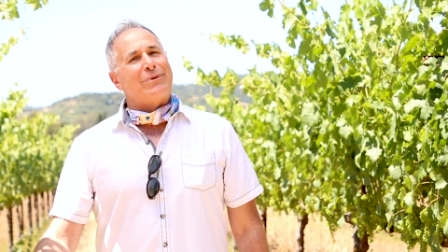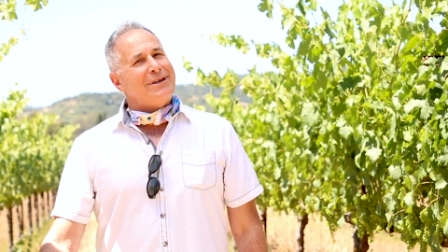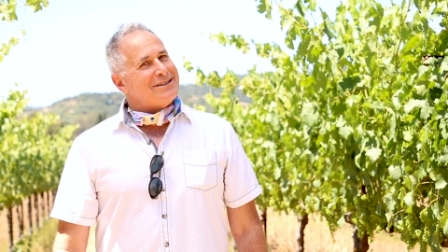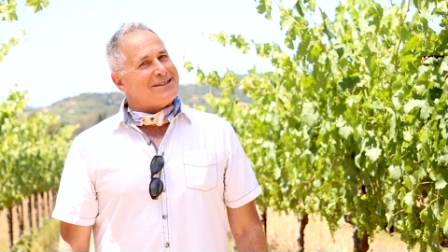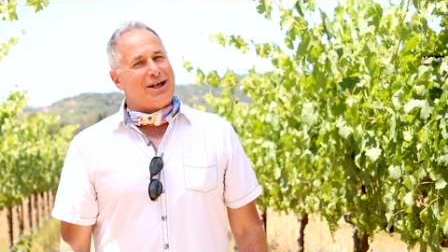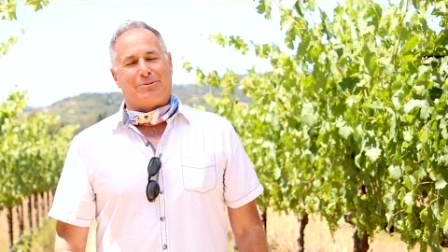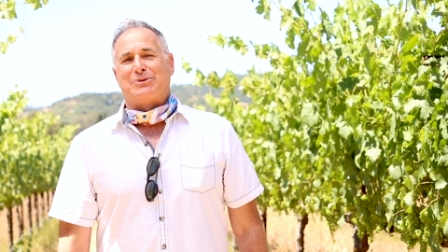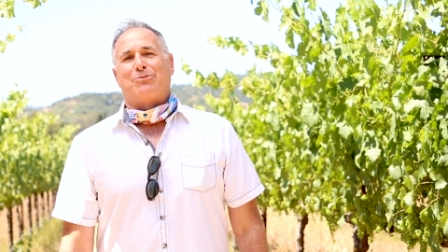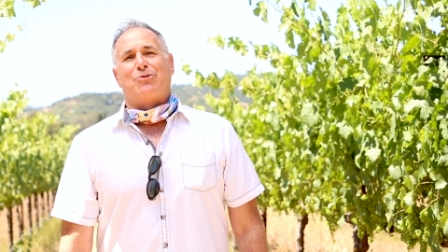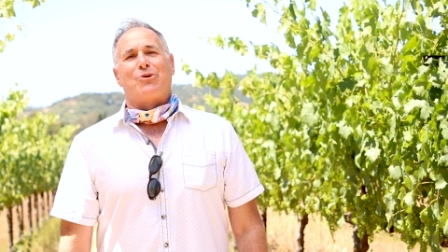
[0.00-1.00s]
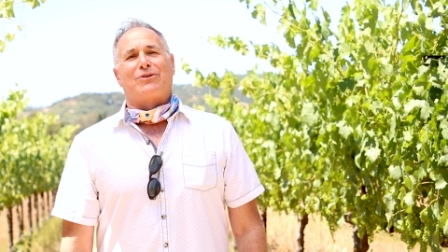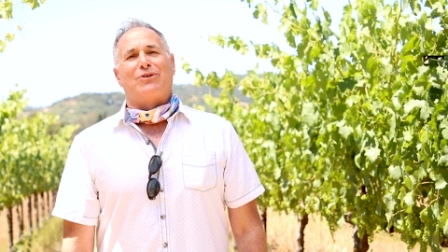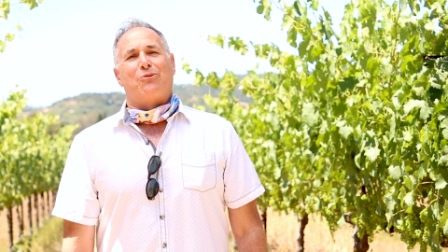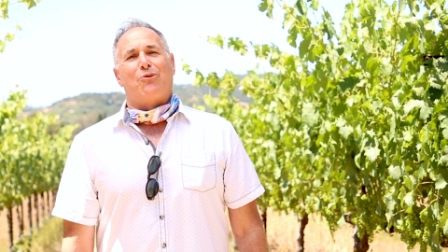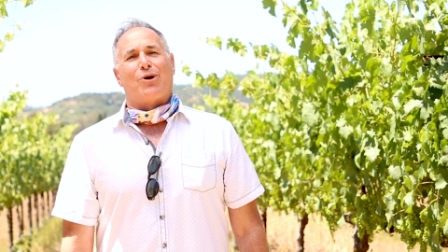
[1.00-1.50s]
please help support
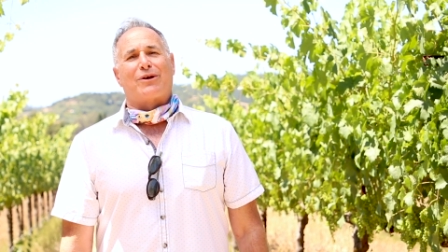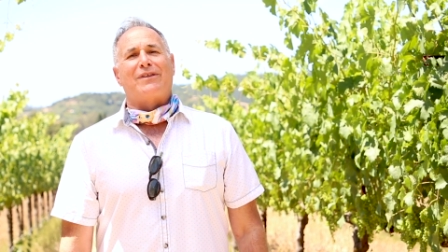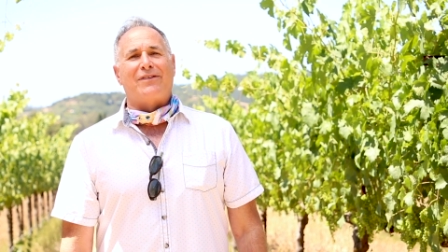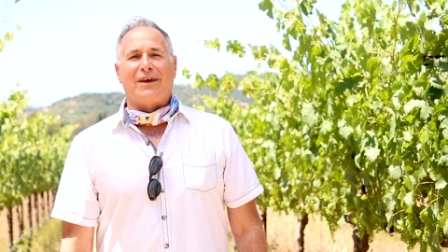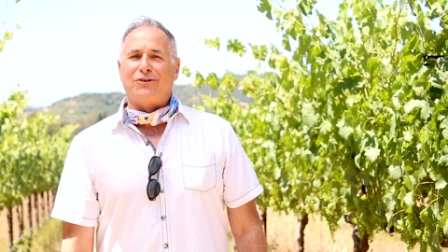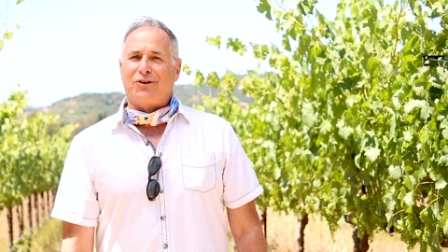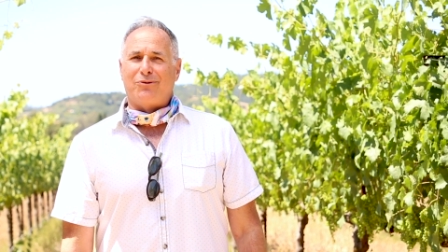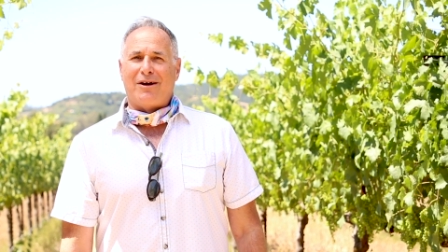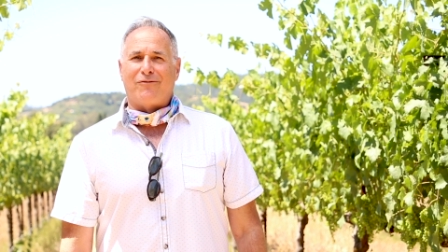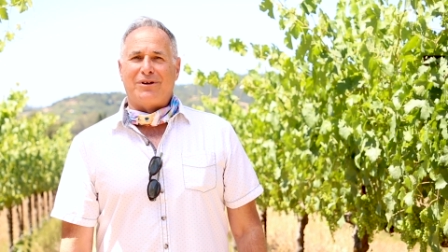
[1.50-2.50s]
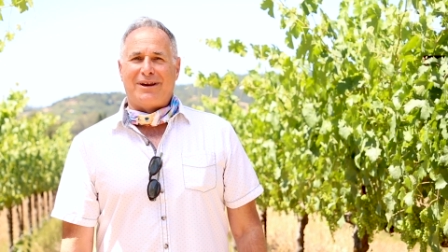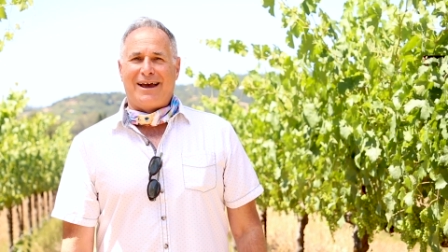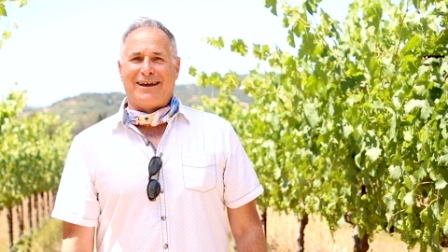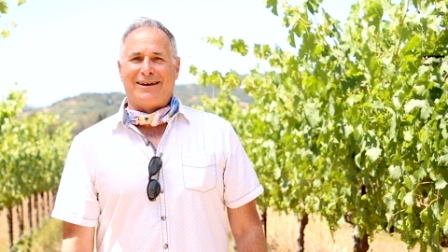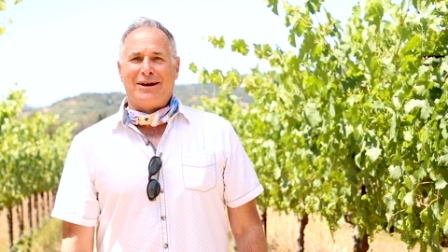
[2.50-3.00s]
the work that they do every
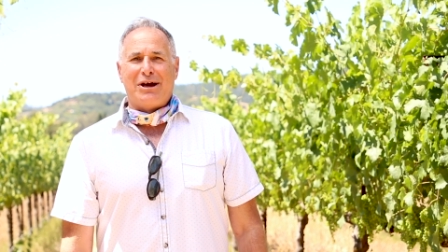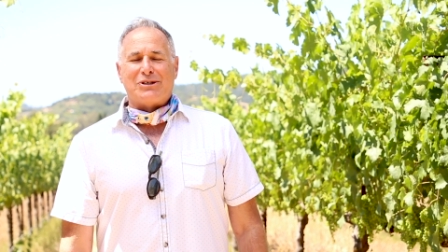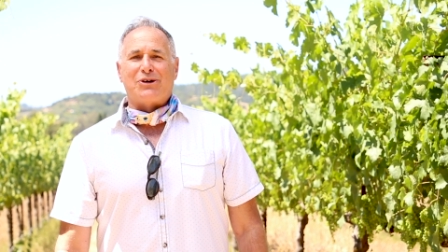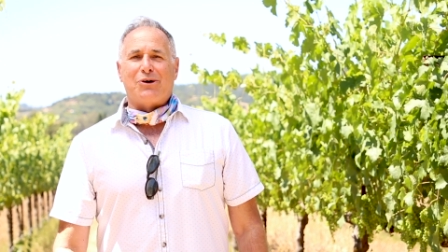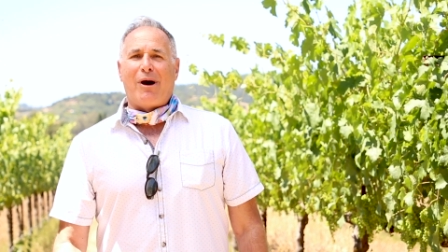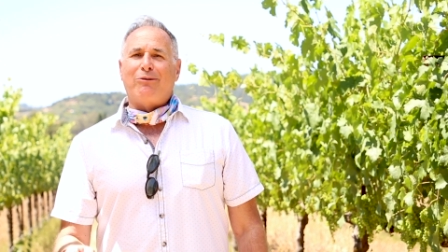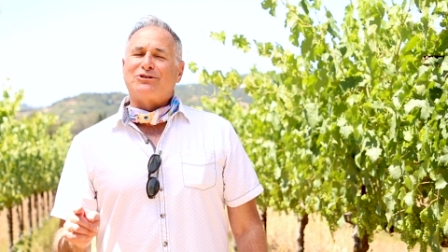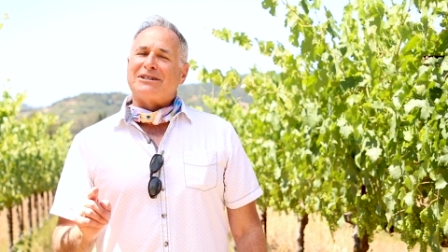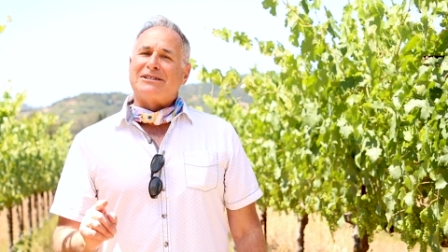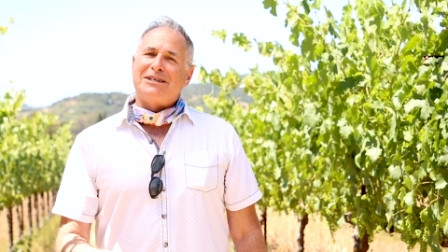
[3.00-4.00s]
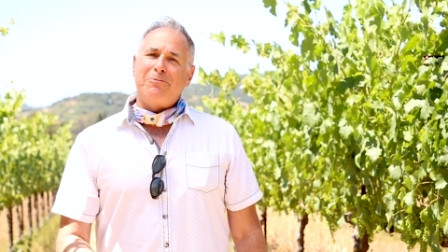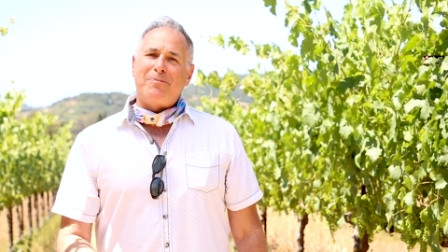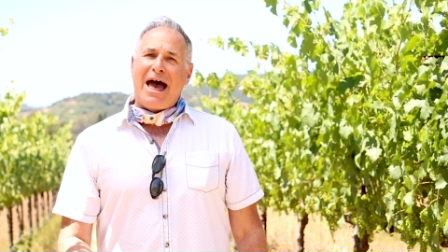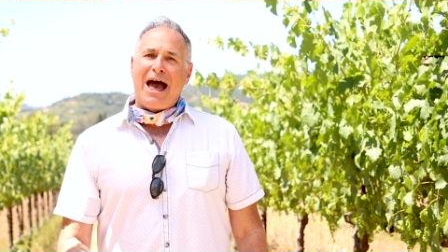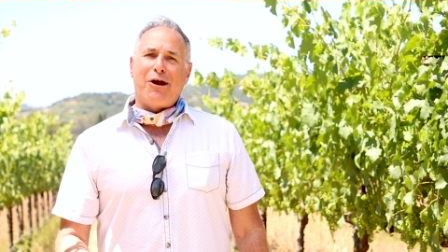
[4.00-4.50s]
day. So I want you to sit
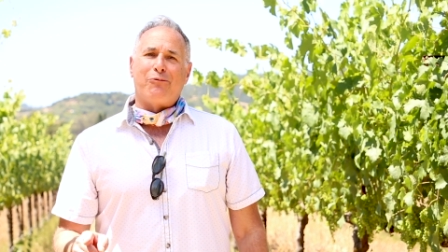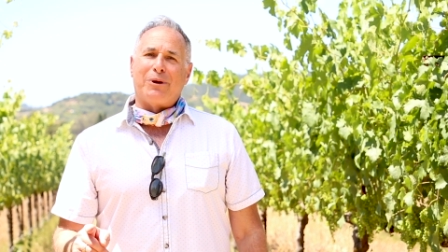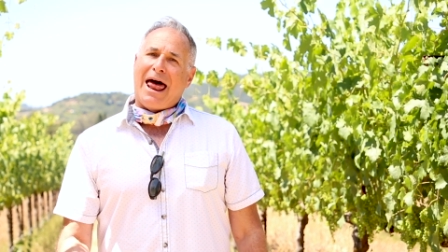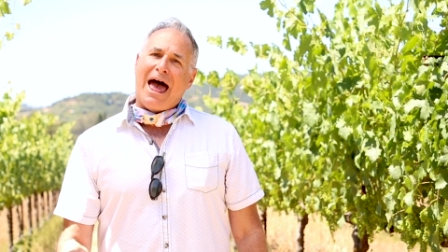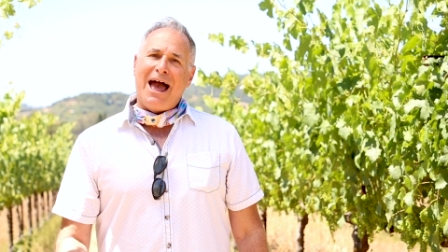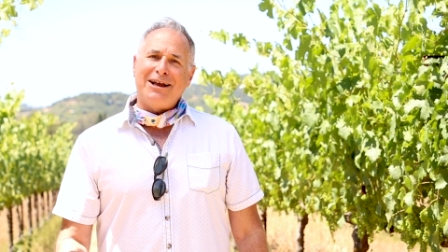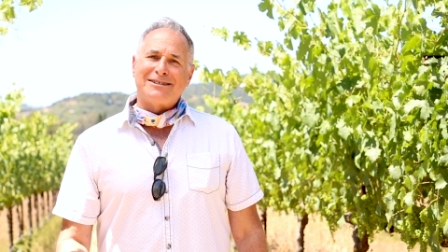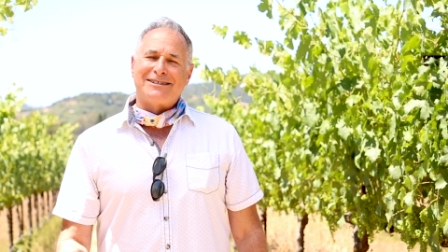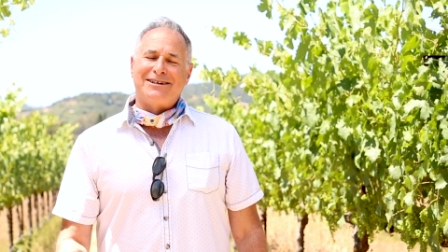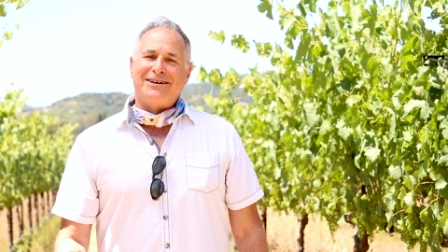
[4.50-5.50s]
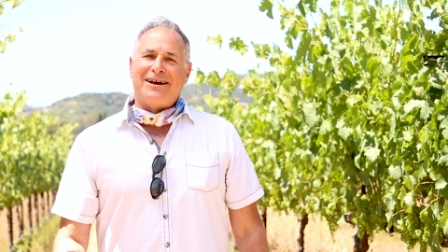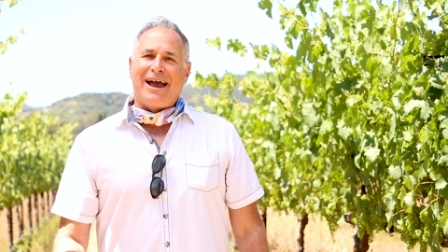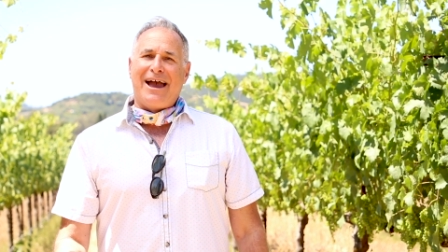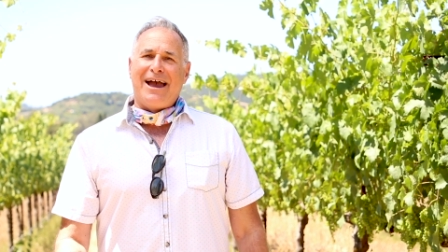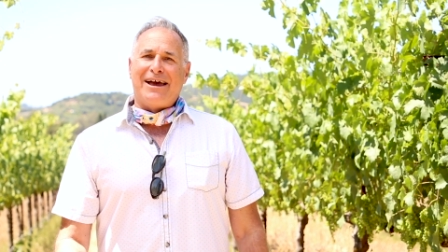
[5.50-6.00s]
back, relax,
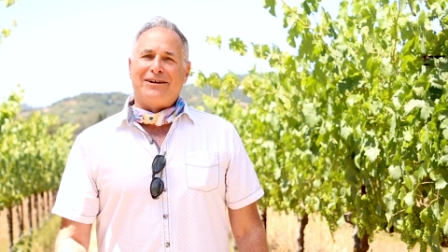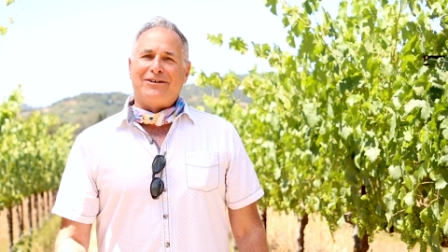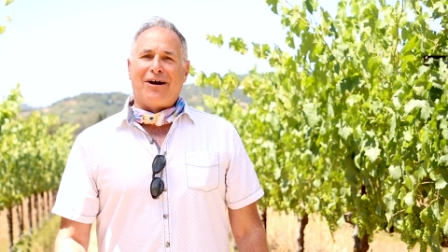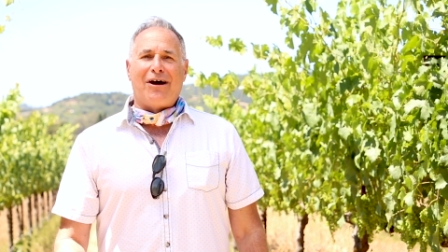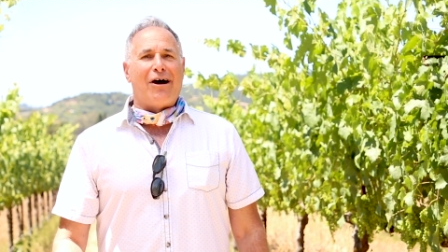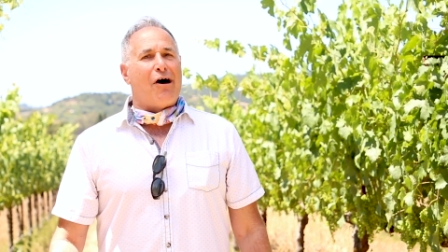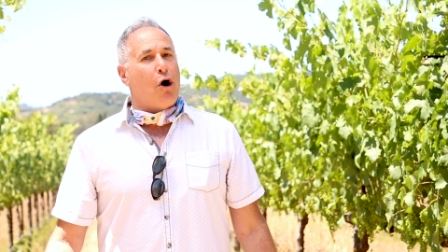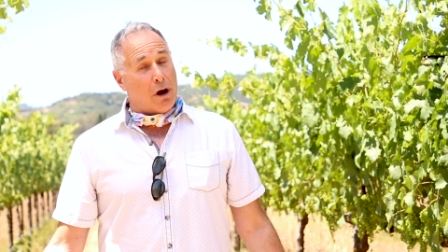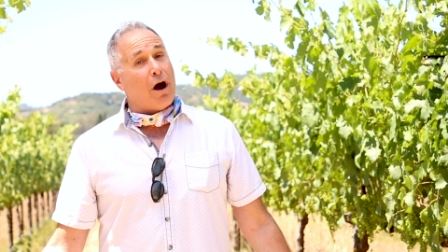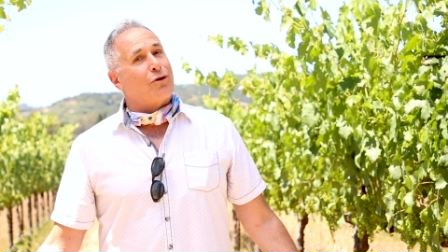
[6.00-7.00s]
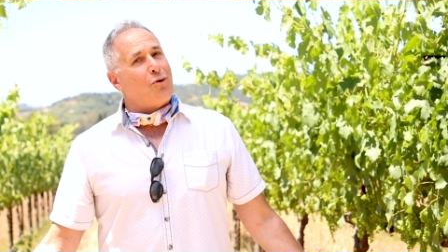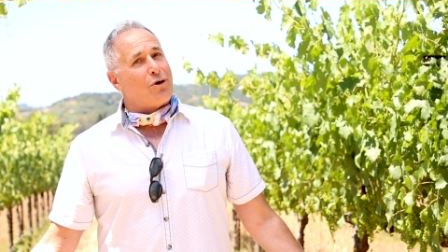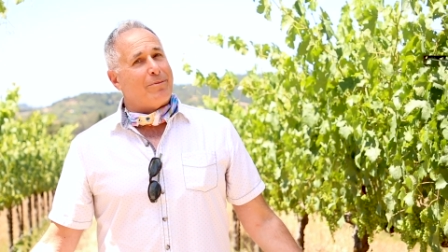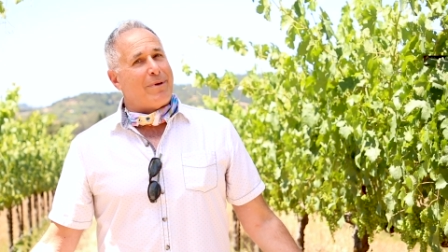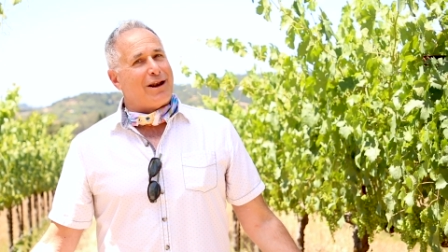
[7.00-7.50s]
and uncork a